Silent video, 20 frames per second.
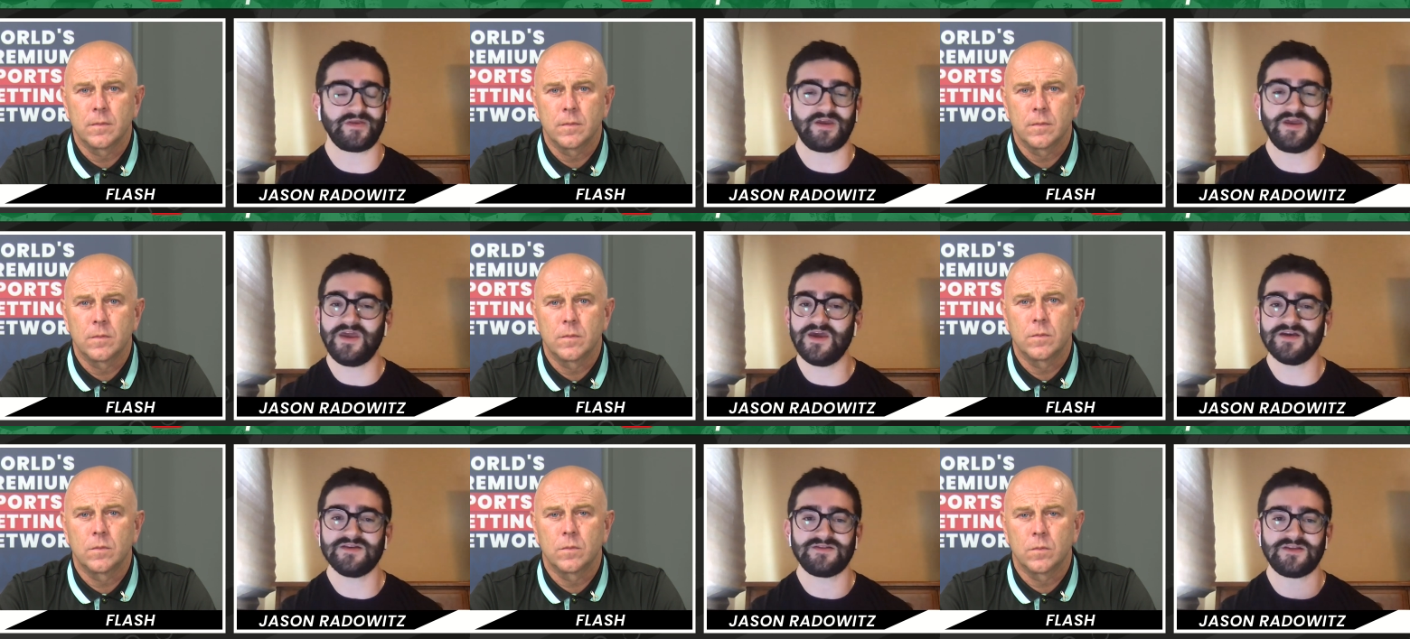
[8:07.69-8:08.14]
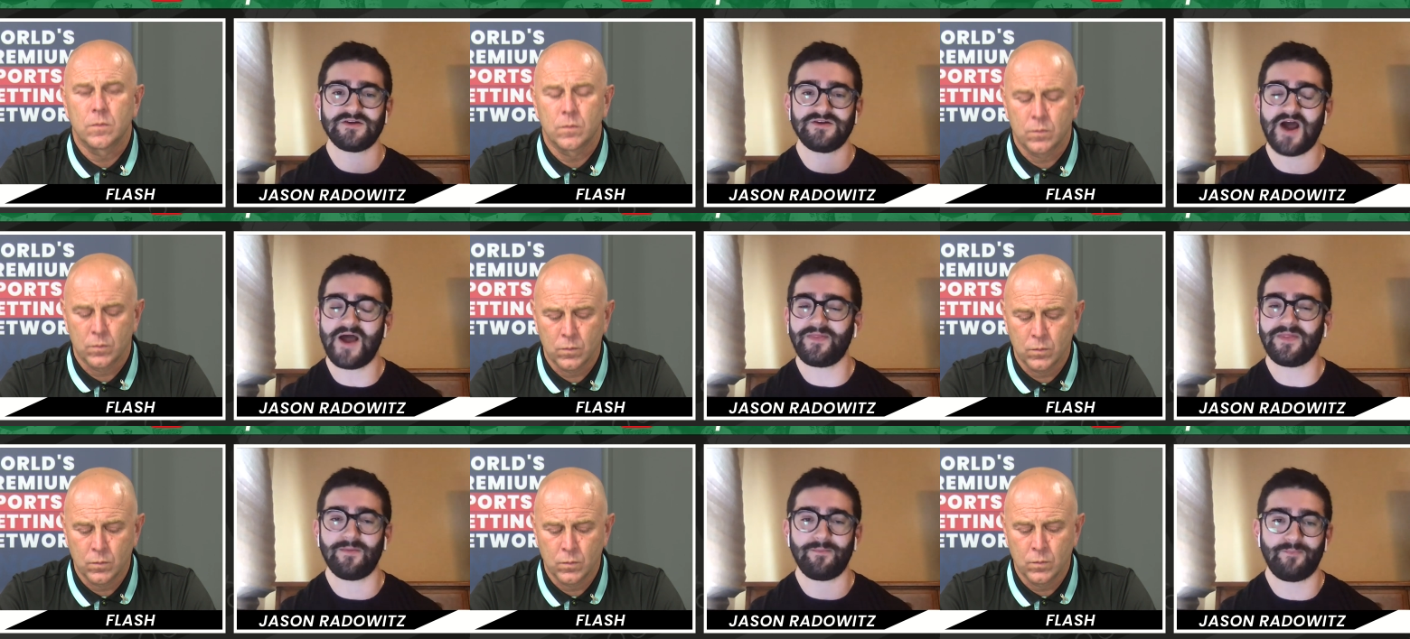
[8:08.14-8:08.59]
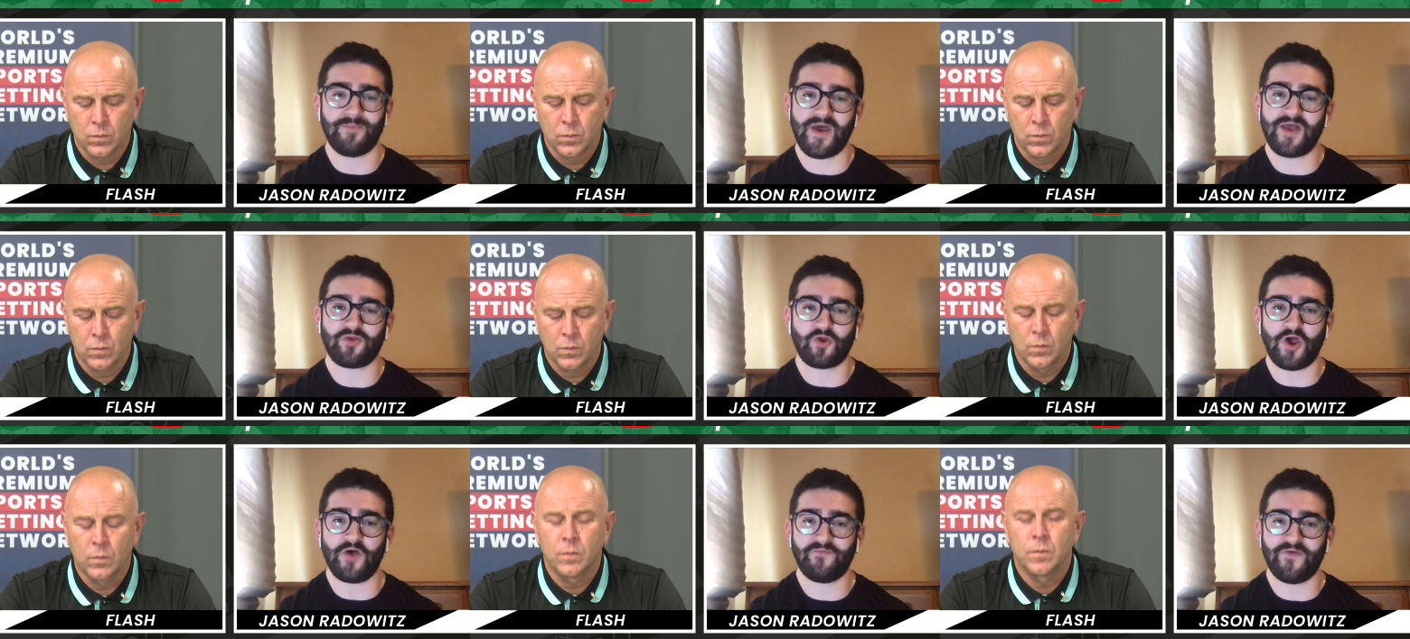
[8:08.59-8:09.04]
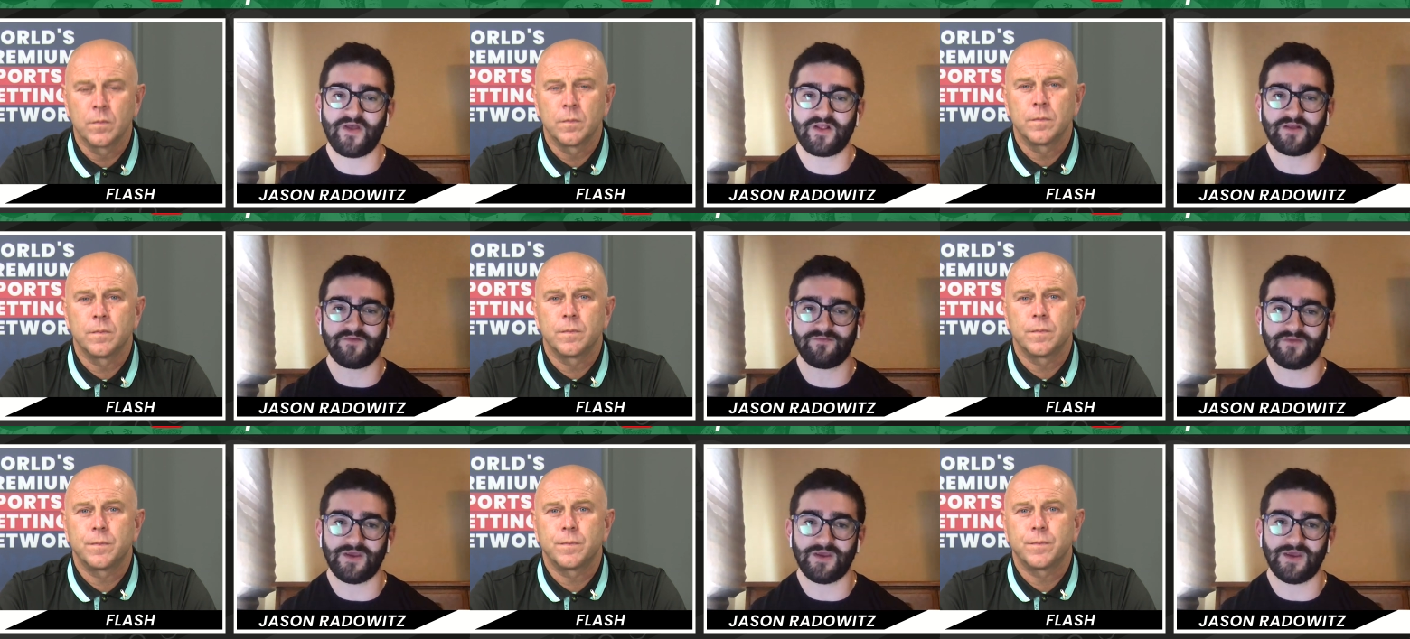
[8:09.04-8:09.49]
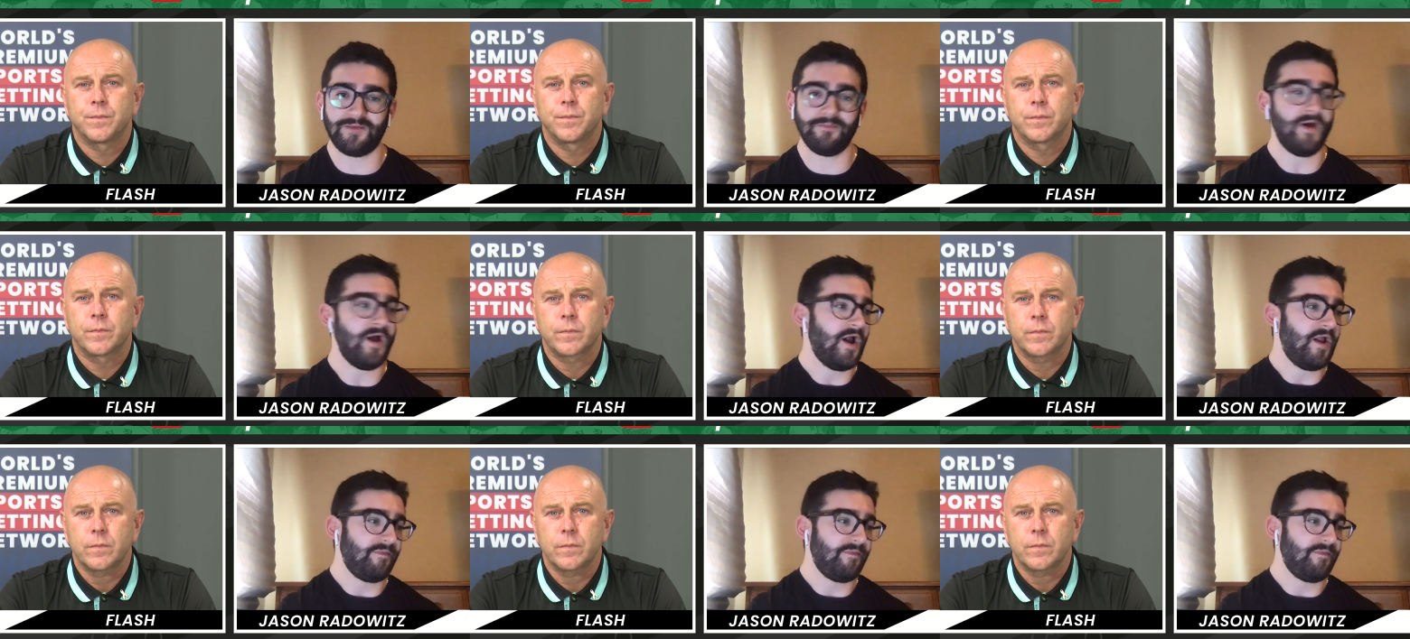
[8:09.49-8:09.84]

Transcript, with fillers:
Speaker 1: The Kias, they're not the best offensive team.